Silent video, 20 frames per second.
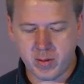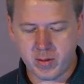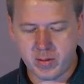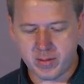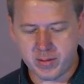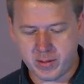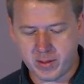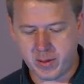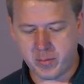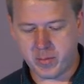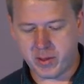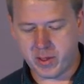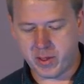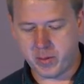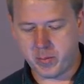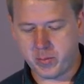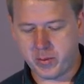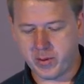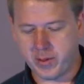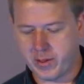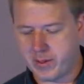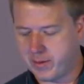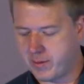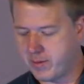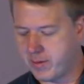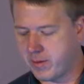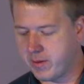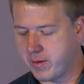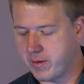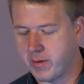Some
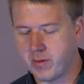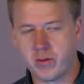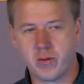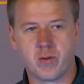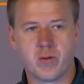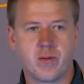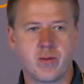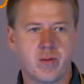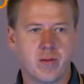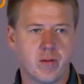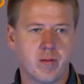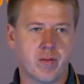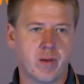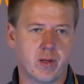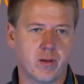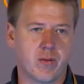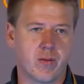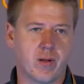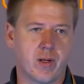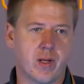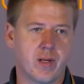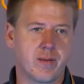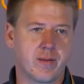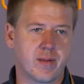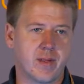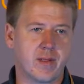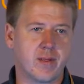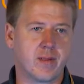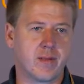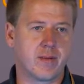companies don't recognize
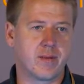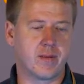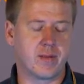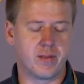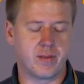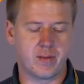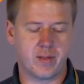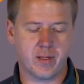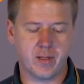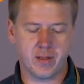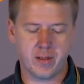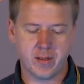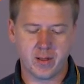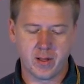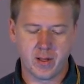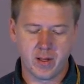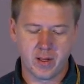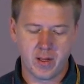that since then,